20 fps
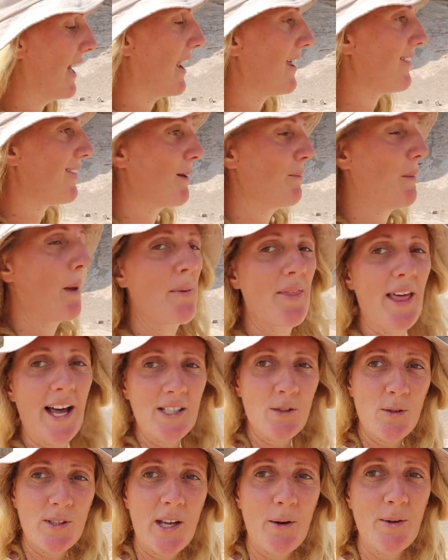I think maybe
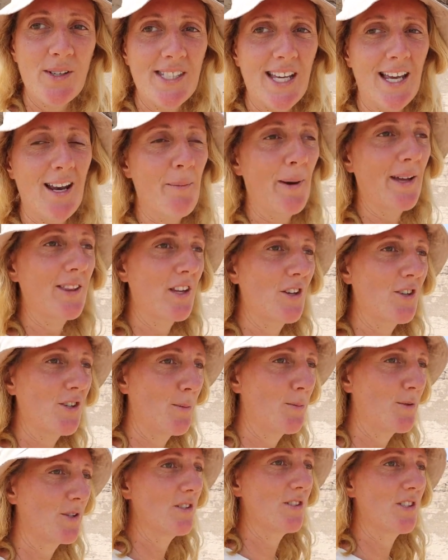that's what they were saying about the
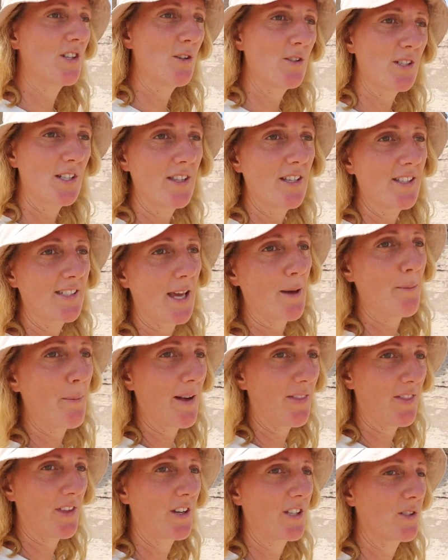Egyptians using the same
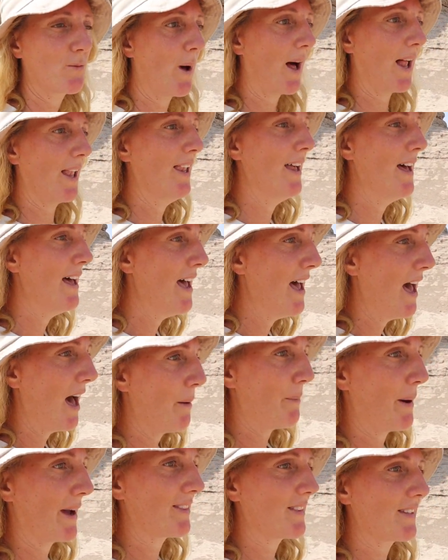method as well
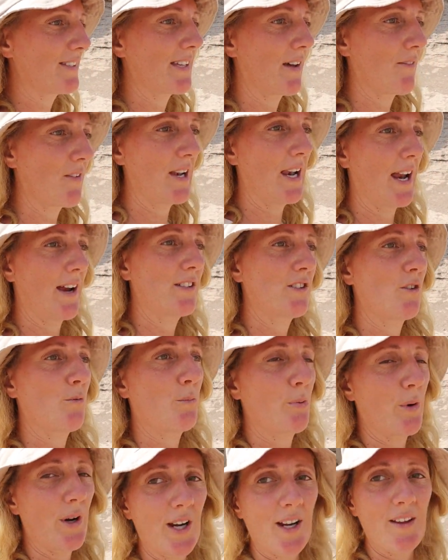about the seven layers
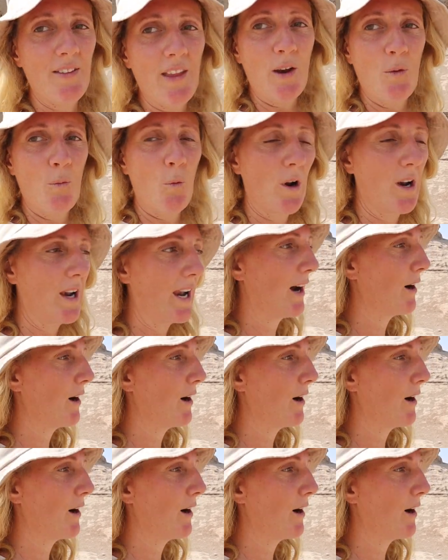of brick and then one